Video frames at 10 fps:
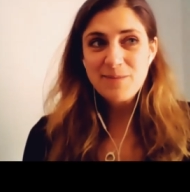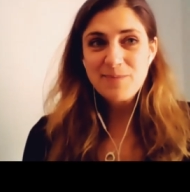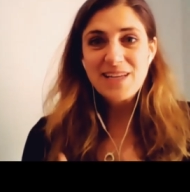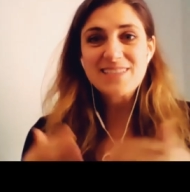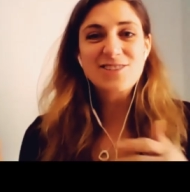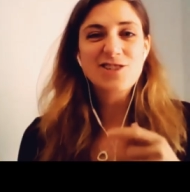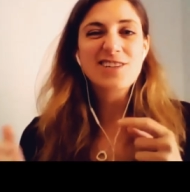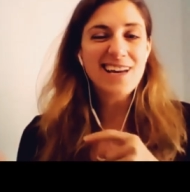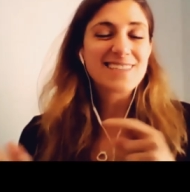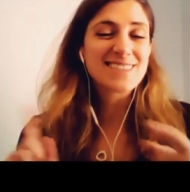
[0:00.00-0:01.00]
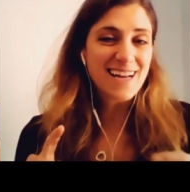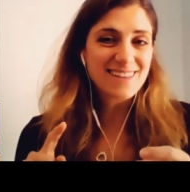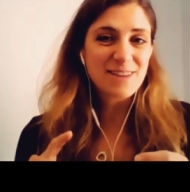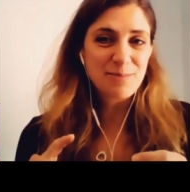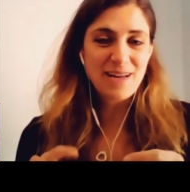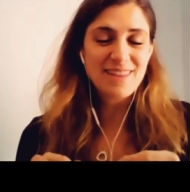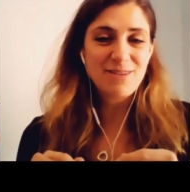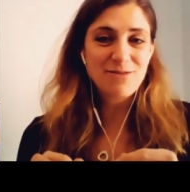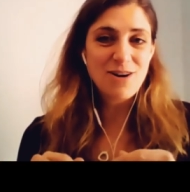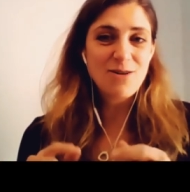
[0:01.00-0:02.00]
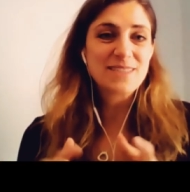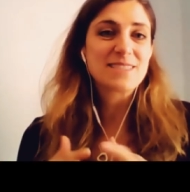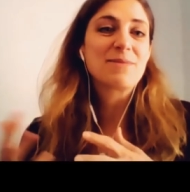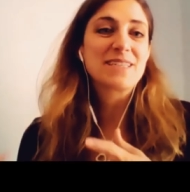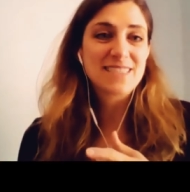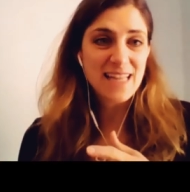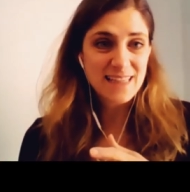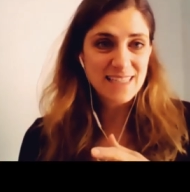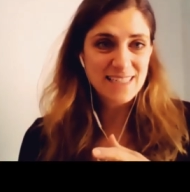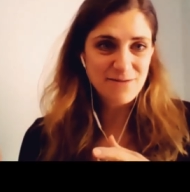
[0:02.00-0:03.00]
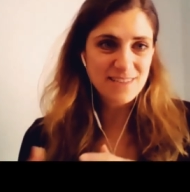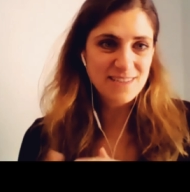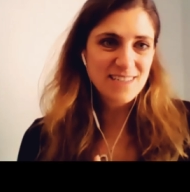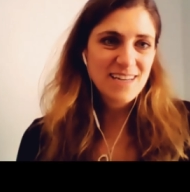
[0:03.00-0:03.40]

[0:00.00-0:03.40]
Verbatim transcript: it's actually not exactly the brand that you know; it's something slightly different.